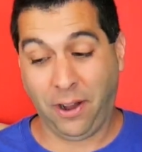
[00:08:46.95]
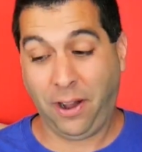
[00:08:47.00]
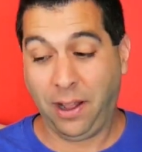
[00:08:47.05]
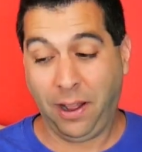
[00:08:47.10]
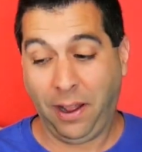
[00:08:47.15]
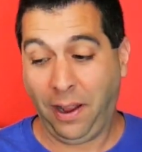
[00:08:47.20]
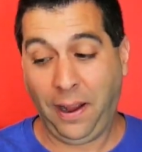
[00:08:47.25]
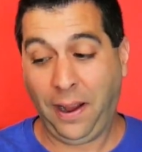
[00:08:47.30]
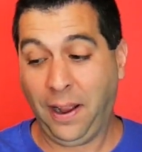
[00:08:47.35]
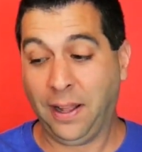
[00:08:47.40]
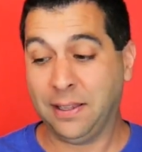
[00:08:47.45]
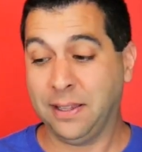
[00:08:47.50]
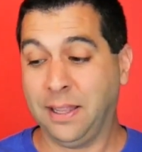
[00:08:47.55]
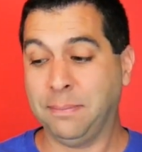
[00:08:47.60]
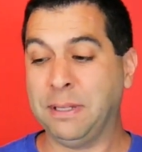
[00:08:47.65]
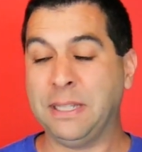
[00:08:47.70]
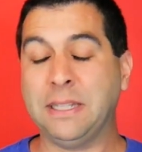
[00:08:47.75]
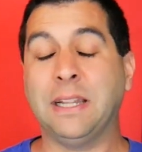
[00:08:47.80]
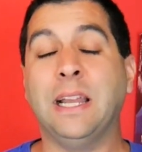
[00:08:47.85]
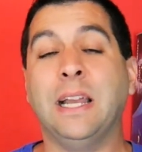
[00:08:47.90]
Uh, uh, hell,
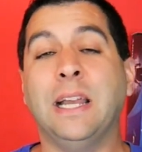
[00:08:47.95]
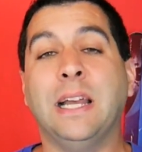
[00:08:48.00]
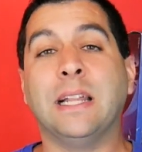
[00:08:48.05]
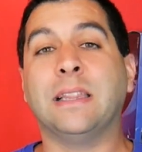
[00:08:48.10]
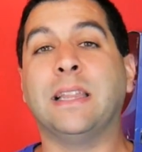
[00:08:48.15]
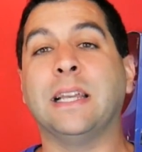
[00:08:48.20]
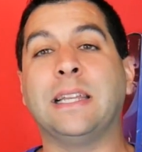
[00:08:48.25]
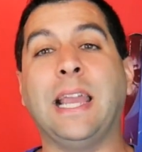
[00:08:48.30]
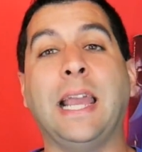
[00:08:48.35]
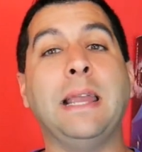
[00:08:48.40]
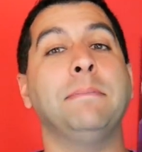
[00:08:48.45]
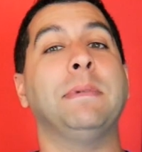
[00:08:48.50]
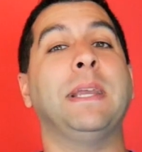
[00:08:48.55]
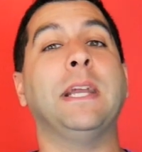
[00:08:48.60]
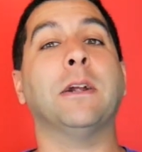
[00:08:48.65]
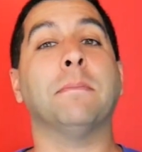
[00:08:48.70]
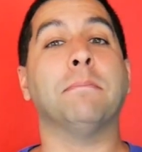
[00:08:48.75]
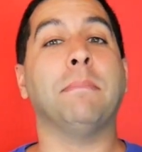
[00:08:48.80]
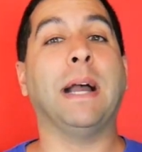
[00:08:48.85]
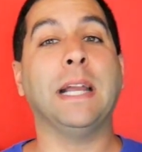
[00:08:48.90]
I mean, the Game
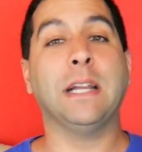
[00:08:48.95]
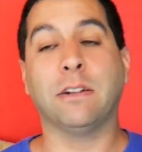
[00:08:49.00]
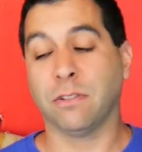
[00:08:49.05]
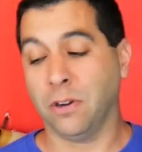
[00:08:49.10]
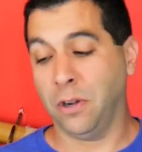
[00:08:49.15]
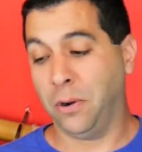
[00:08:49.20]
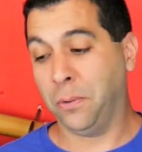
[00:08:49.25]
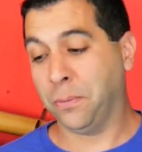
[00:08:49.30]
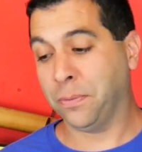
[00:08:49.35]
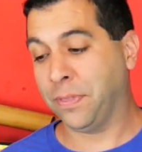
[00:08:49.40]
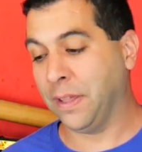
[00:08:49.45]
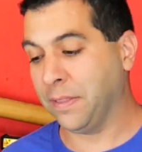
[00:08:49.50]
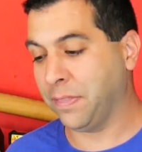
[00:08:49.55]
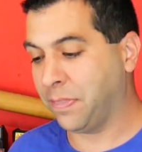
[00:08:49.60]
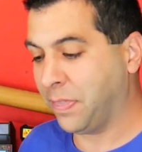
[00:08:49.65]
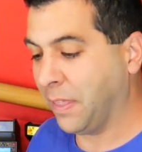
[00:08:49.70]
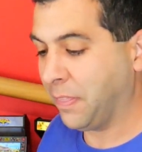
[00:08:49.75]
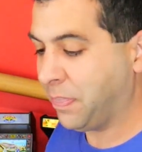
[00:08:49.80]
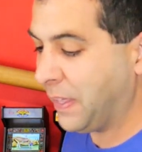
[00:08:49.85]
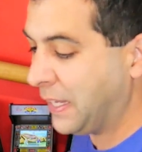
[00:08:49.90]
Gear Micro,
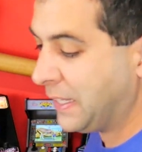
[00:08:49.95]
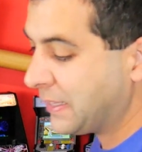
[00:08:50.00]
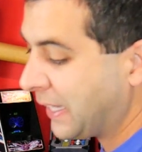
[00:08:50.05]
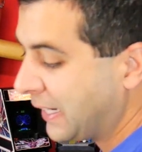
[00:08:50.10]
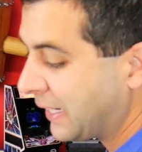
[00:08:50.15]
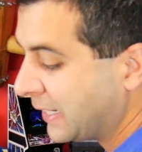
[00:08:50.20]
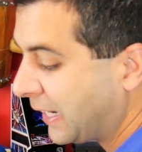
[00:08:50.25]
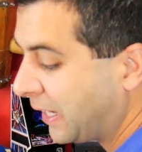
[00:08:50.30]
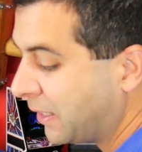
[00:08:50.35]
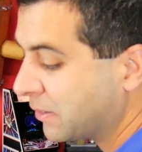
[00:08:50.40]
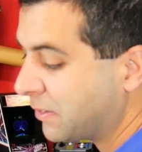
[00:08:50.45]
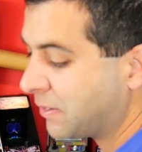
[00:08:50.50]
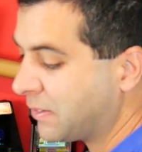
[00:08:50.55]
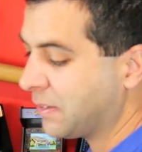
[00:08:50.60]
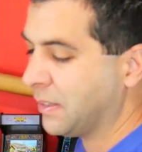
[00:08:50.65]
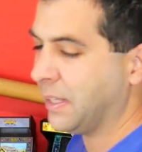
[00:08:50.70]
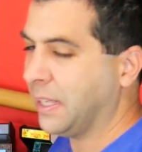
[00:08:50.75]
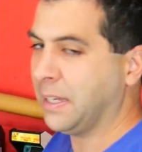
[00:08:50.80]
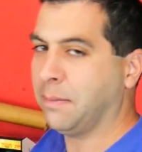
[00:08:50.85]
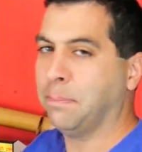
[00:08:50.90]
the, the thing they announced
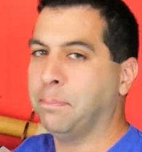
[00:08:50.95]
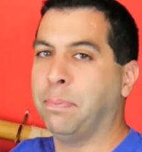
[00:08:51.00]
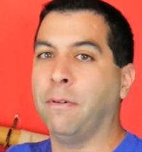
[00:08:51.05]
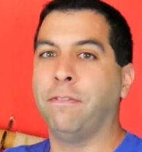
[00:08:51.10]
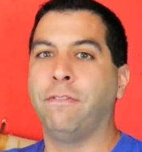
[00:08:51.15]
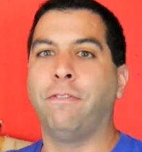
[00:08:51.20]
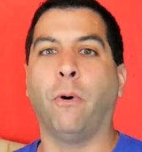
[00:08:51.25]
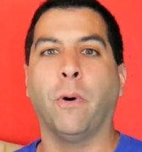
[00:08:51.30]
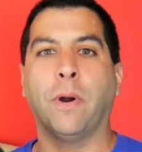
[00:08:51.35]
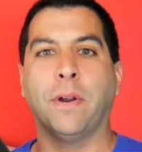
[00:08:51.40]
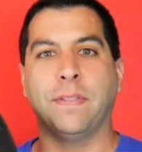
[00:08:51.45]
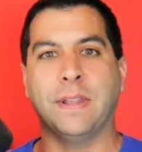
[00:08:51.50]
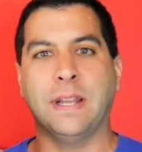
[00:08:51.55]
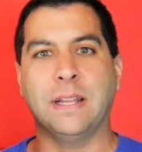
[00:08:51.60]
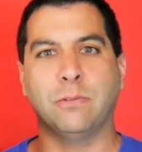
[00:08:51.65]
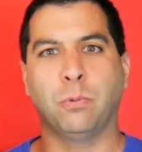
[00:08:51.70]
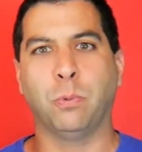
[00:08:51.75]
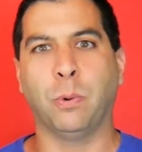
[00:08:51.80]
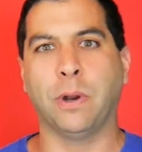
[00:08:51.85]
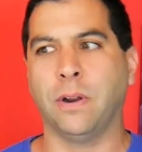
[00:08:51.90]
like before
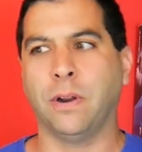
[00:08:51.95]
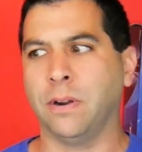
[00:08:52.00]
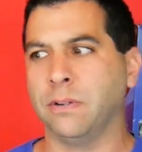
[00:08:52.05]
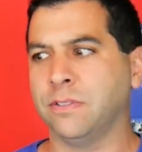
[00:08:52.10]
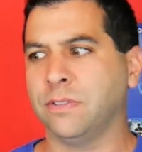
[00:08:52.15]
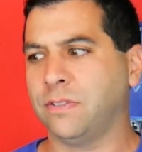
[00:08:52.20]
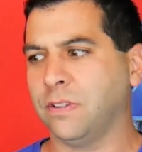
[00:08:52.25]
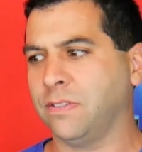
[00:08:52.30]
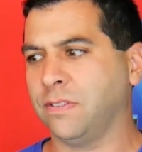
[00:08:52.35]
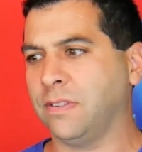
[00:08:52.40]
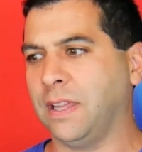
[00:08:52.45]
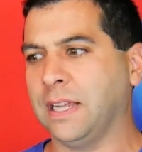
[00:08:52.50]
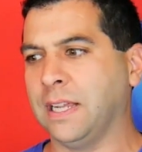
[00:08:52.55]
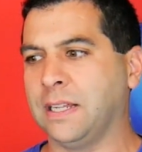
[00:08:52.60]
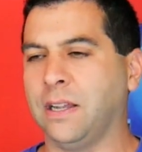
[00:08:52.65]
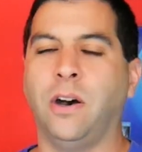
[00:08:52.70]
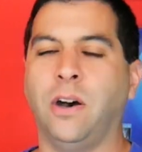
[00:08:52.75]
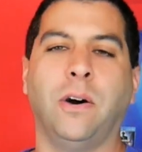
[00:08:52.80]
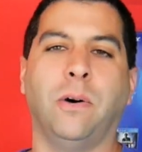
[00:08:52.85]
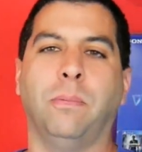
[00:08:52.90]
this, where it was just
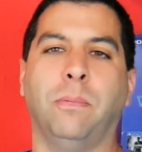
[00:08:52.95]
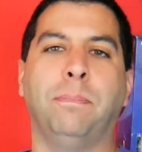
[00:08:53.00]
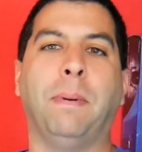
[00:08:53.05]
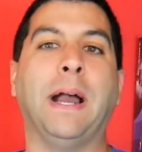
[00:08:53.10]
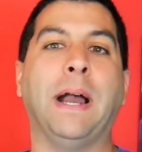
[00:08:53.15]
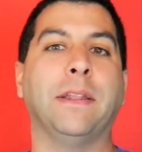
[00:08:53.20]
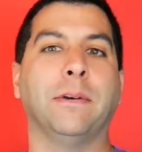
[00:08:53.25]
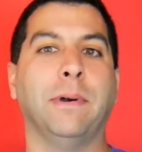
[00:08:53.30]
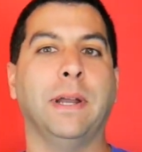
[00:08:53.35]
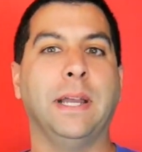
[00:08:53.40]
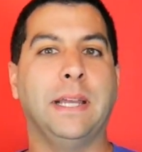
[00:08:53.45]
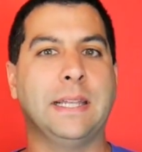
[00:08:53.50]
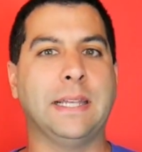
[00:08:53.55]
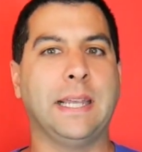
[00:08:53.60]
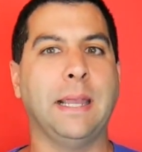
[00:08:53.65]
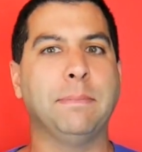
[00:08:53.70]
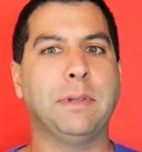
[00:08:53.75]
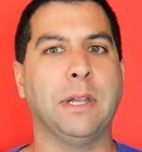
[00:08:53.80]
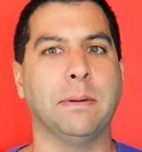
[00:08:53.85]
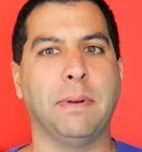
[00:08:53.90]
like, oh, by the way, the
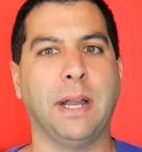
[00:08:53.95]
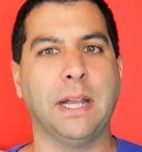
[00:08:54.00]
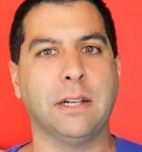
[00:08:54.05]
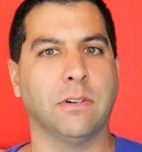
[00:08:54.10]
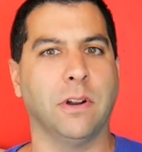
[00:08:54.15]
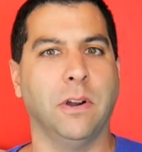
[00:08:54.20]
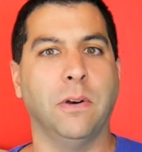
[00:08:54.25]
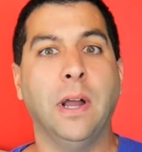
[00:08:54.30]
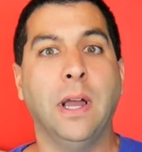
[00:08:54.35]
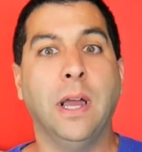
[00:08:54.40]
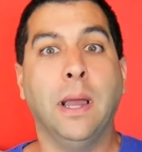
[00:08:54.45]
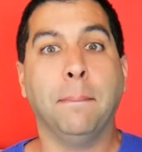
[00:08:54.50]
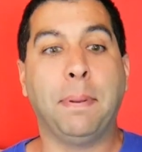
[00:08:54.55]
Game Gear Micro.